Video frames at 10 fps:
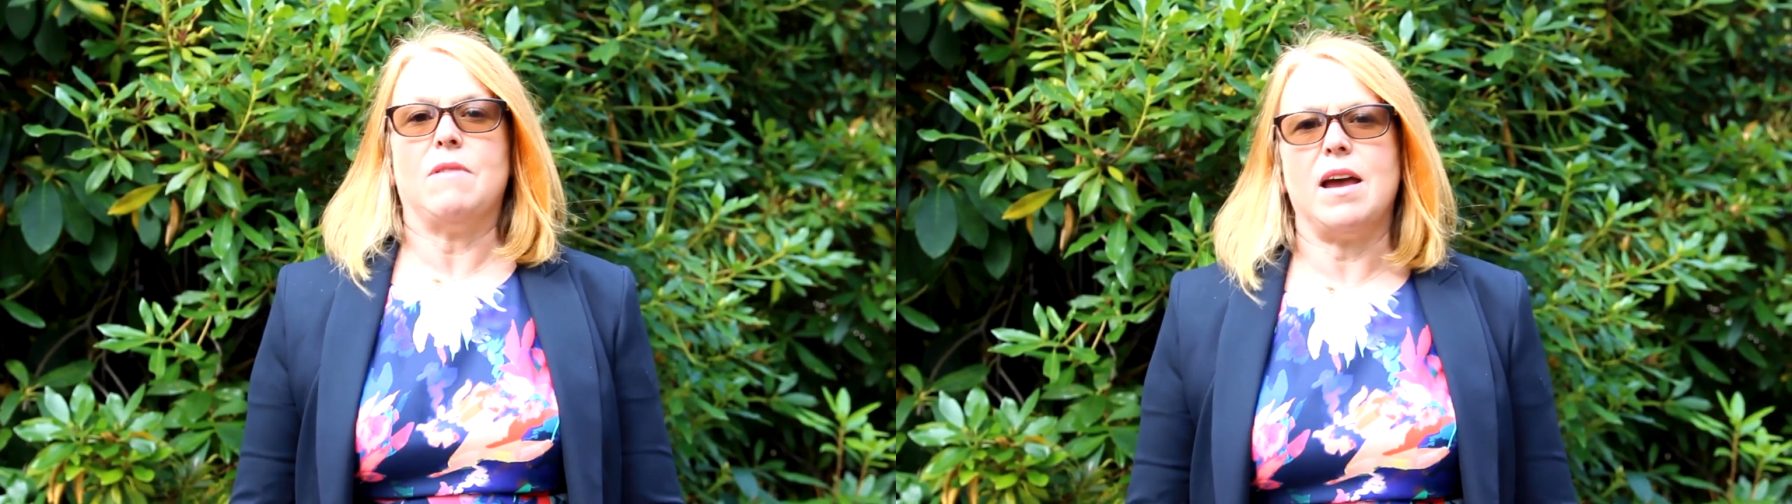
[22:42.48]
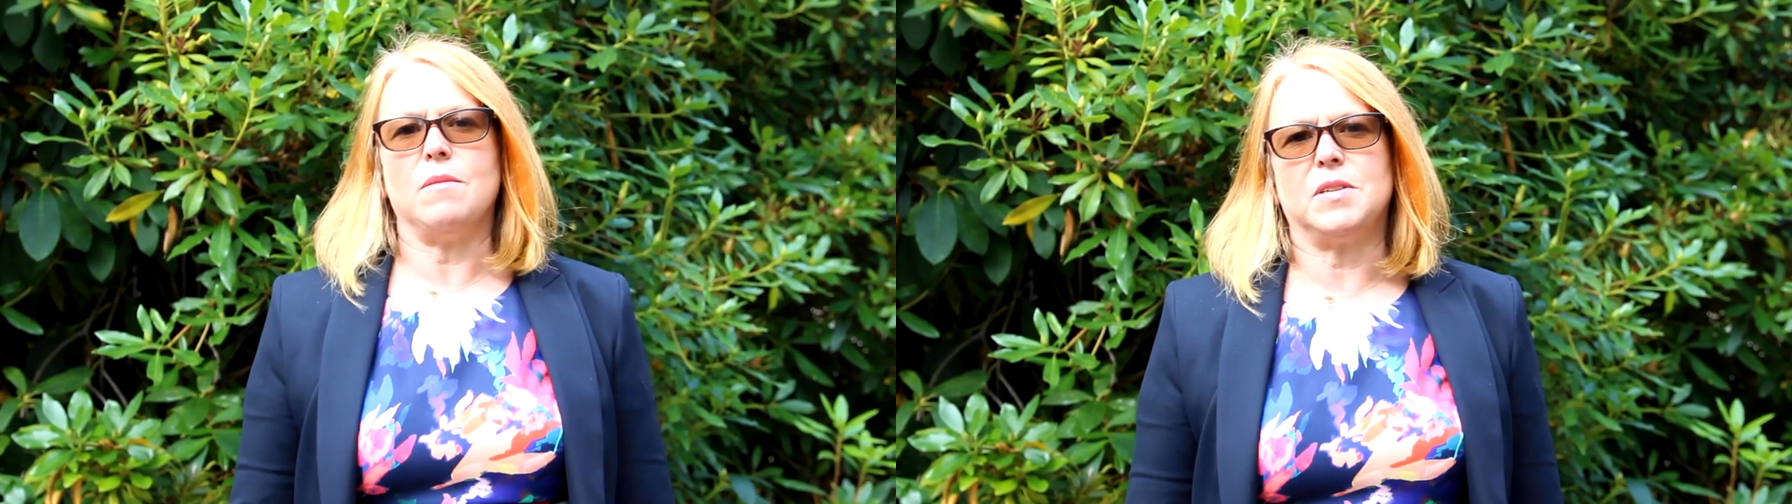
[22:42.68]

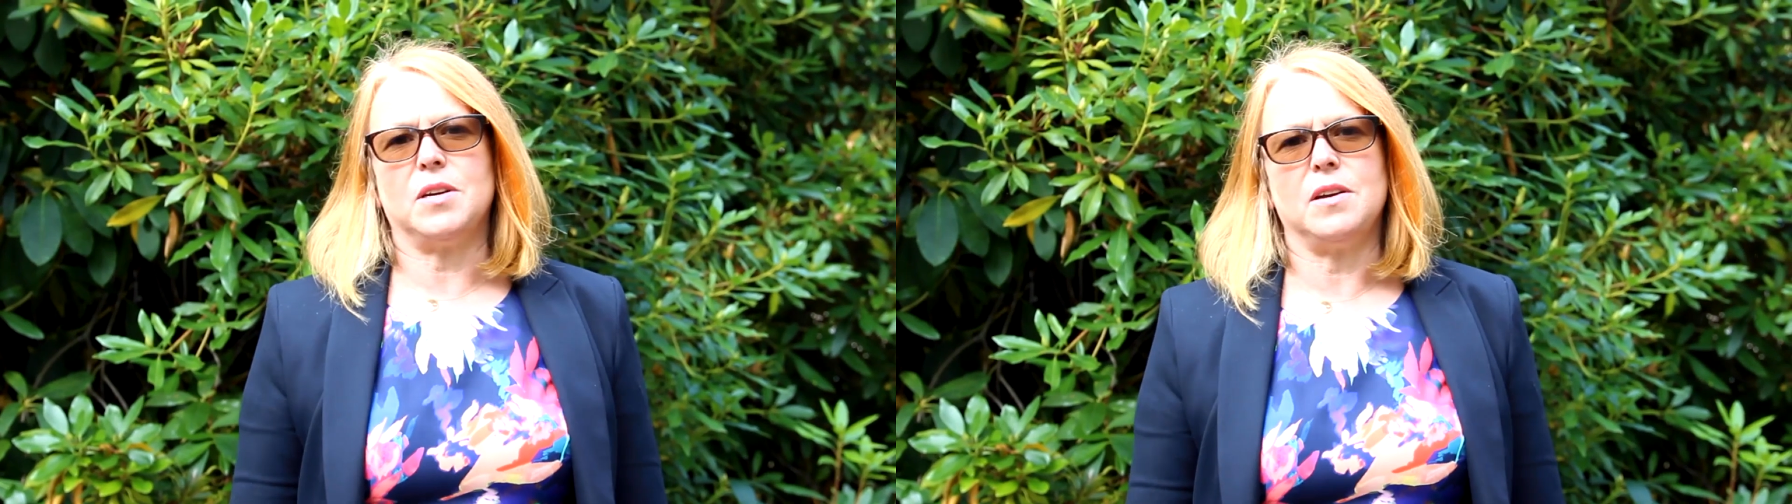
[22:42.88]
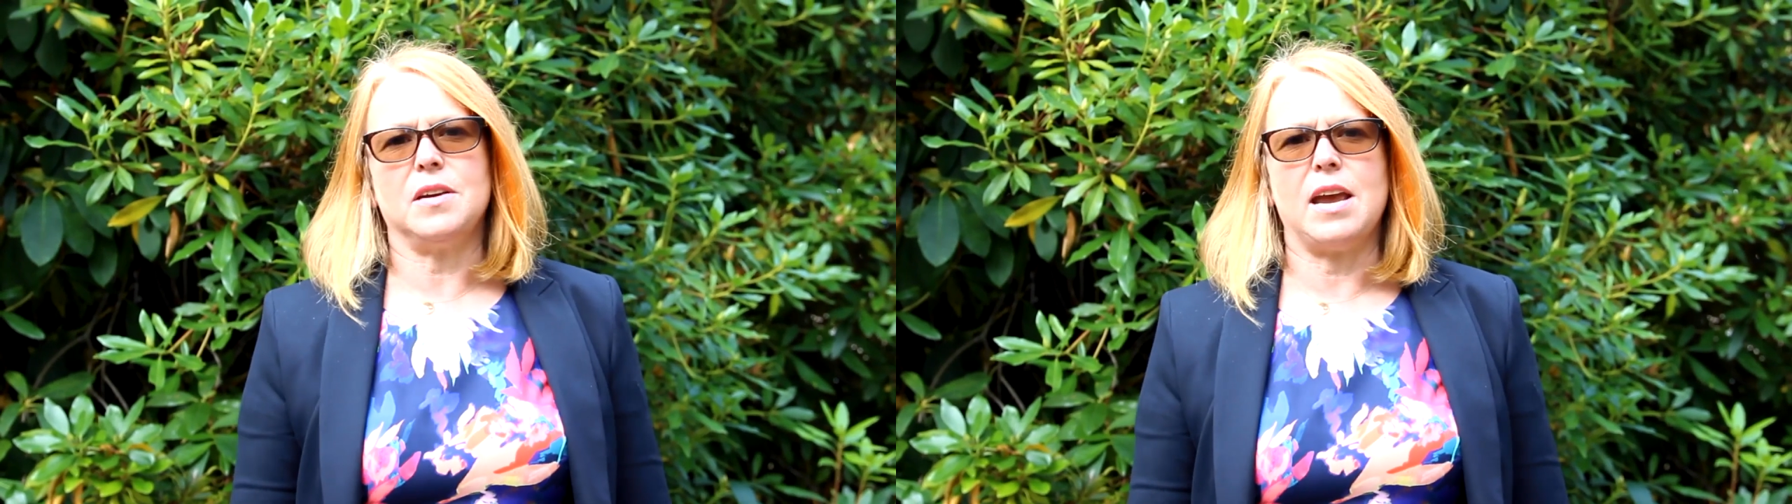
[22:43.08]
right up
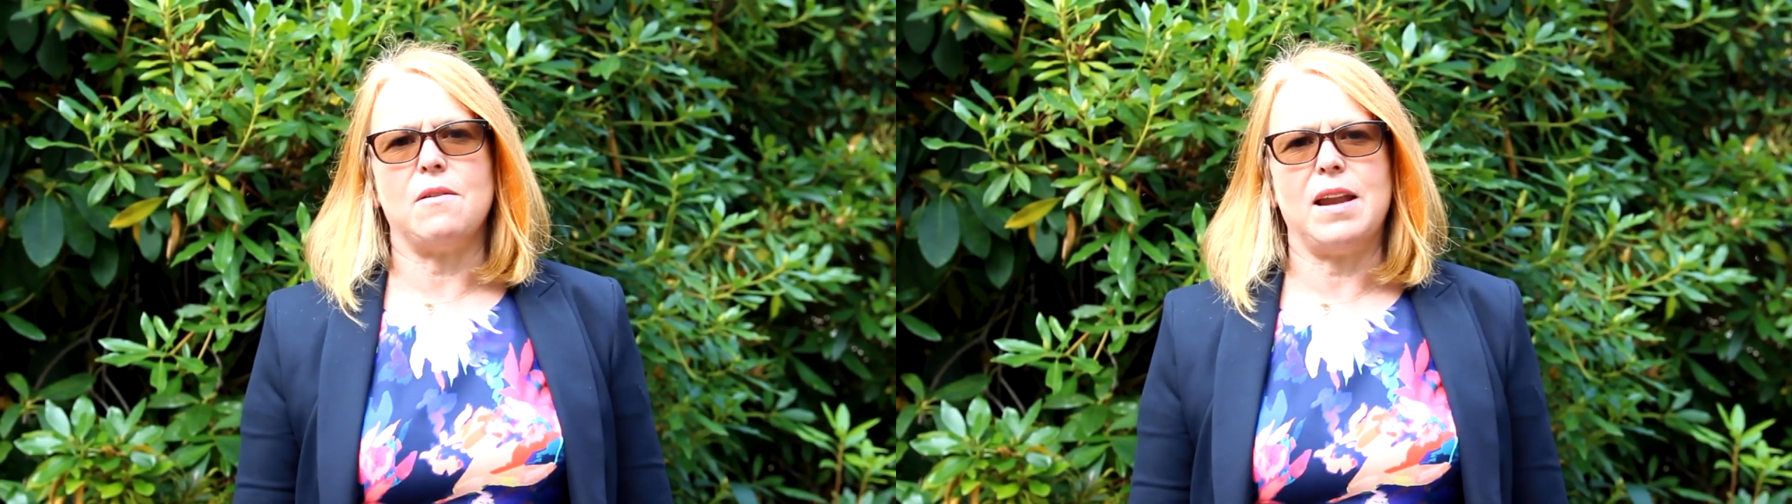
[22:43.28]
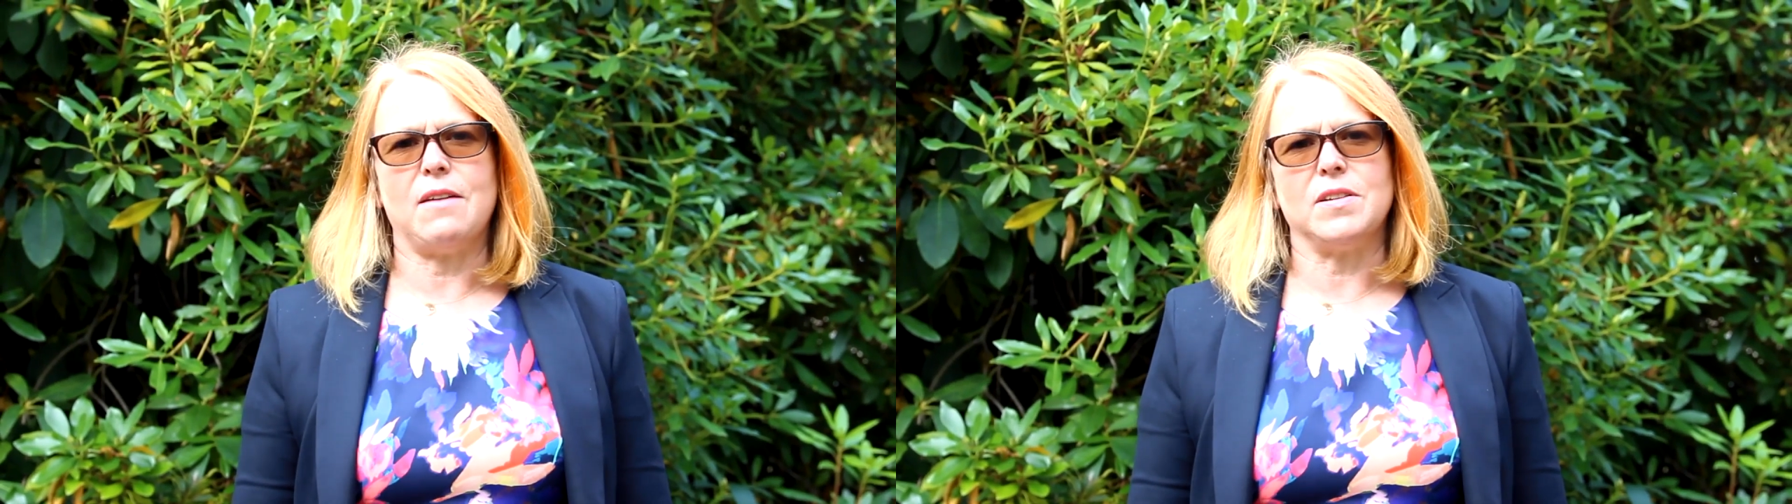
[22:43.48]
to
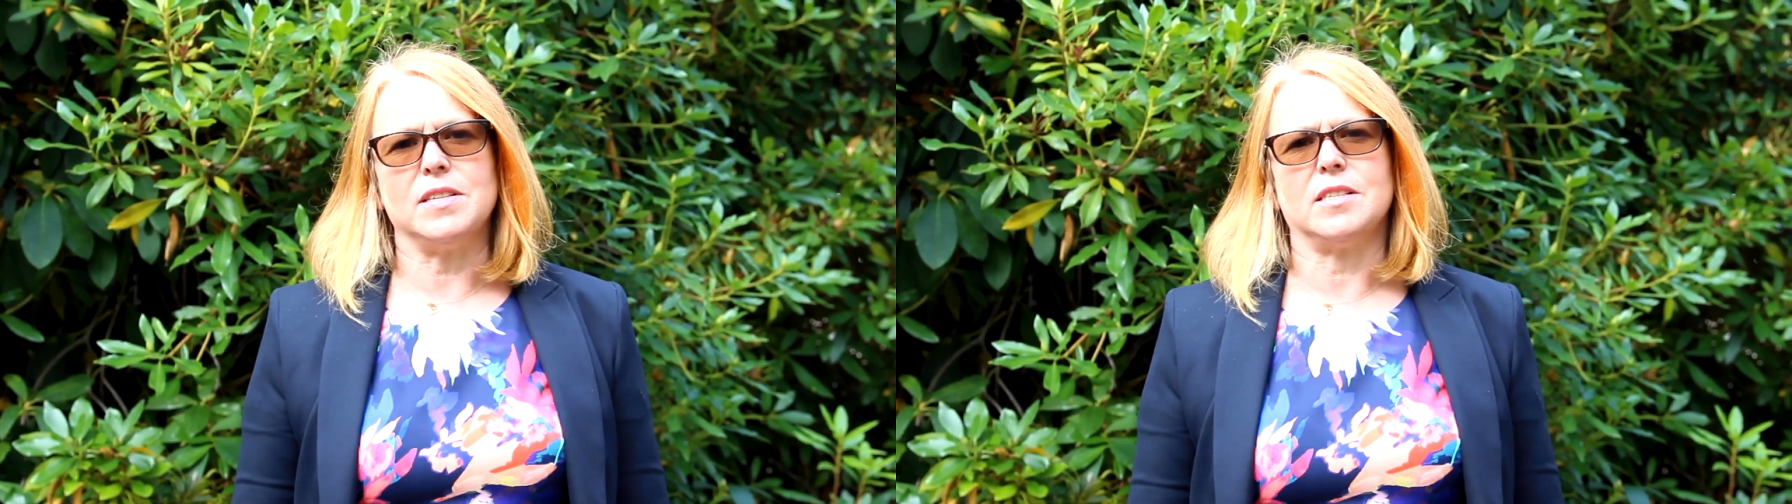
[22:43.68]
year 11.